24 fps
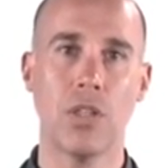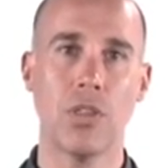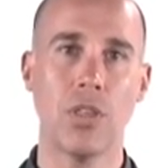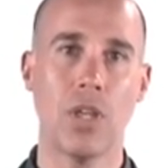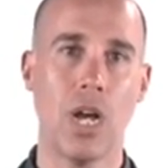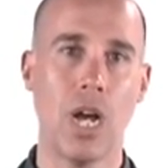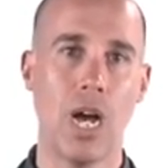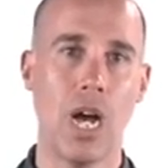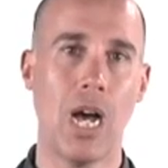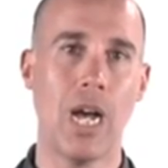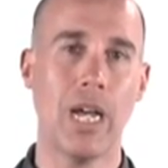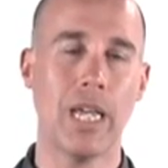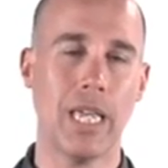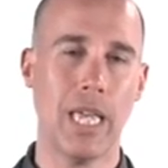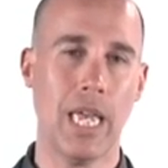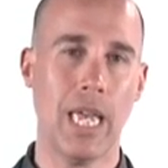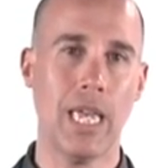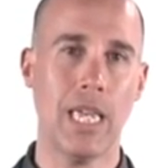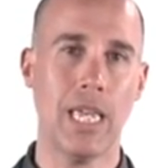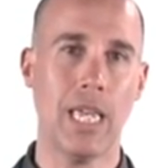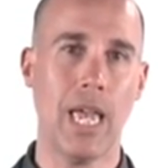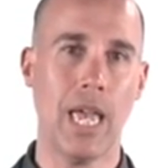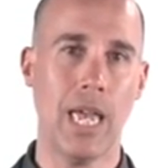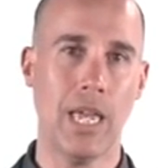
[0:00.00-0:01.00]
the
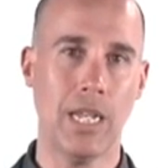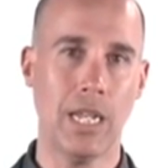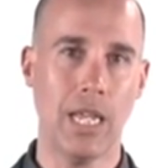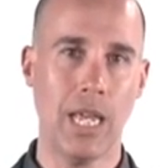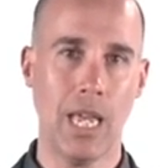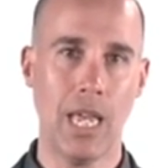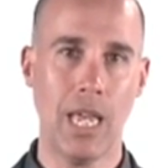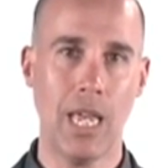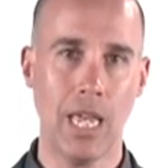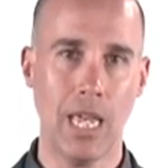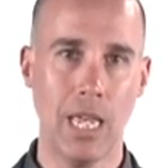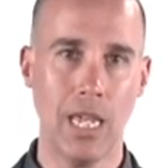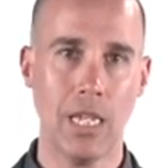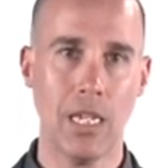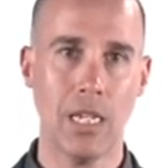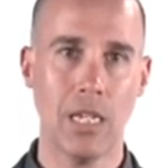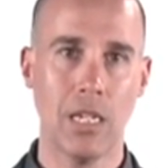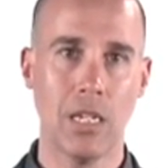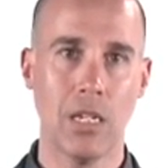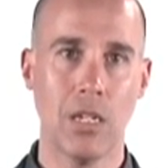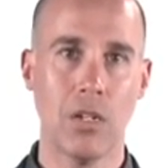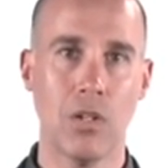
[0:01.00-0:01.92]
IANA,